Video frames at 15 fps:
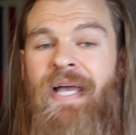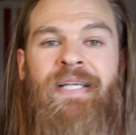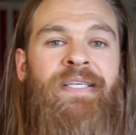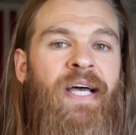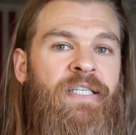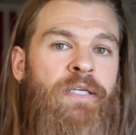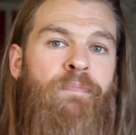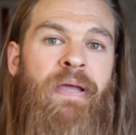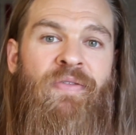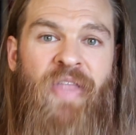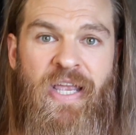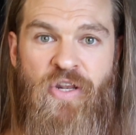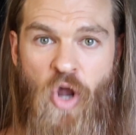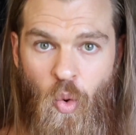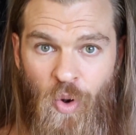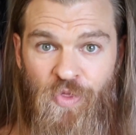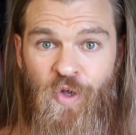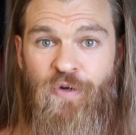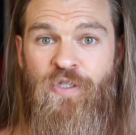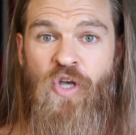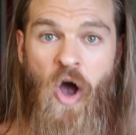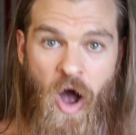it doesn't mean they know what
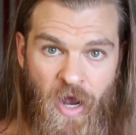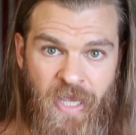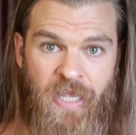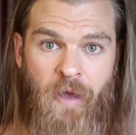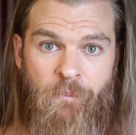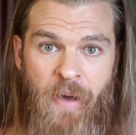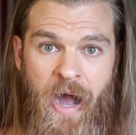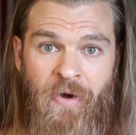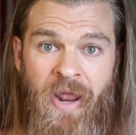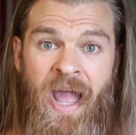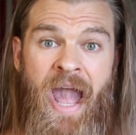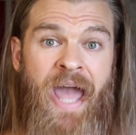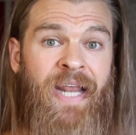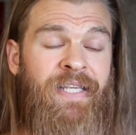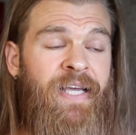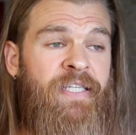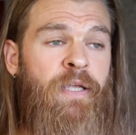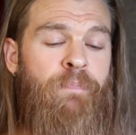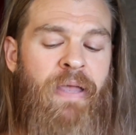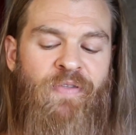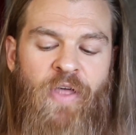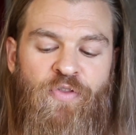they're talking about. And it
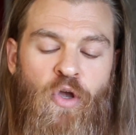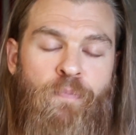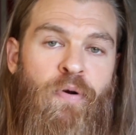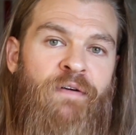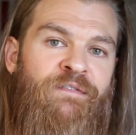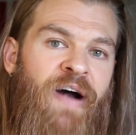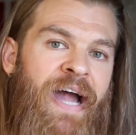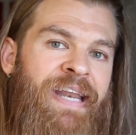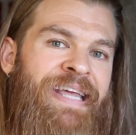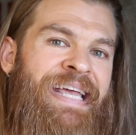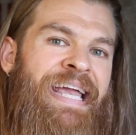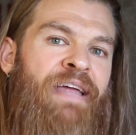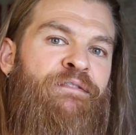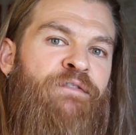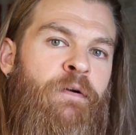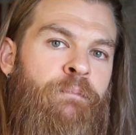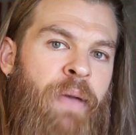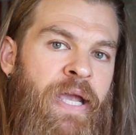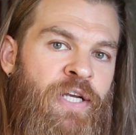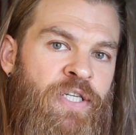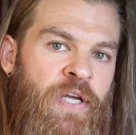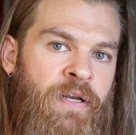doesn't mean that they're providing
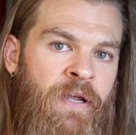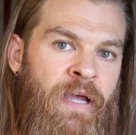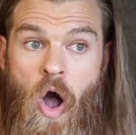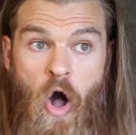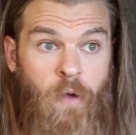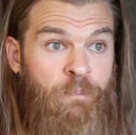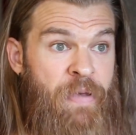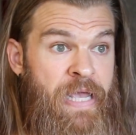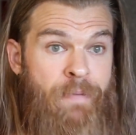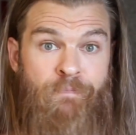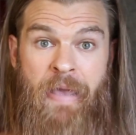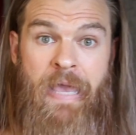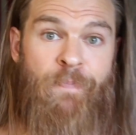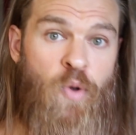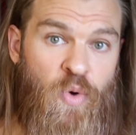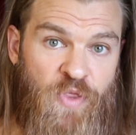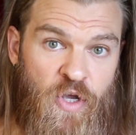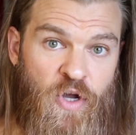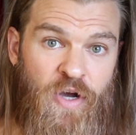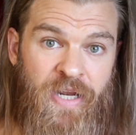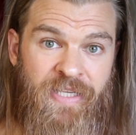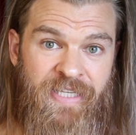information, albeit maybe with a
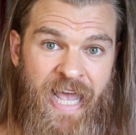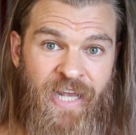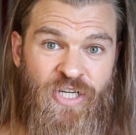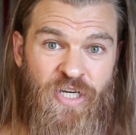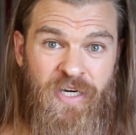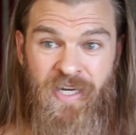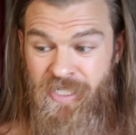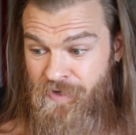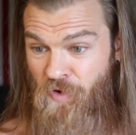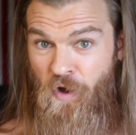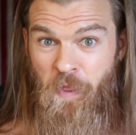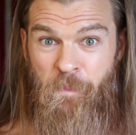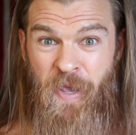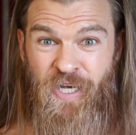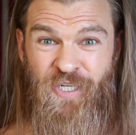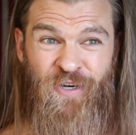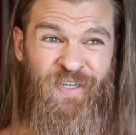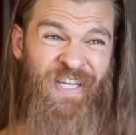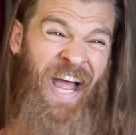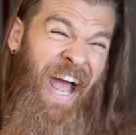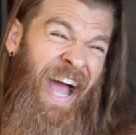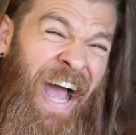good intention because of all the
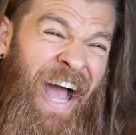pictures,